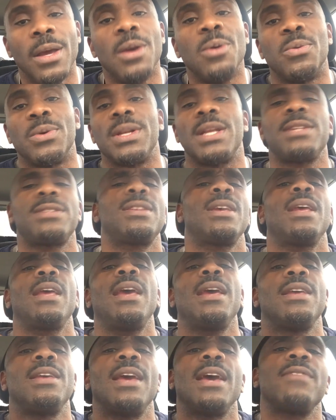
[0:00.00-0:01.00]
When I say,
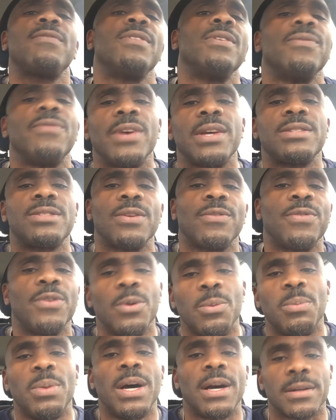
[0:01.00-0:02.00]
hey, you have to invest a few
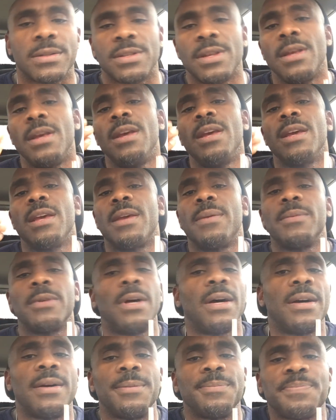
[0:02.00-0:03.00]
bucks,
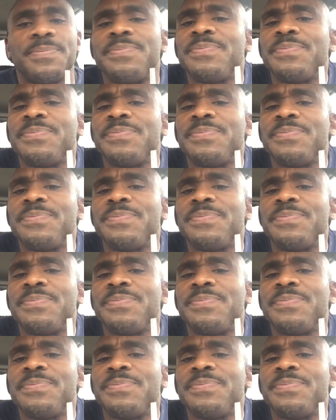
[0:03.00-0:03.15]
I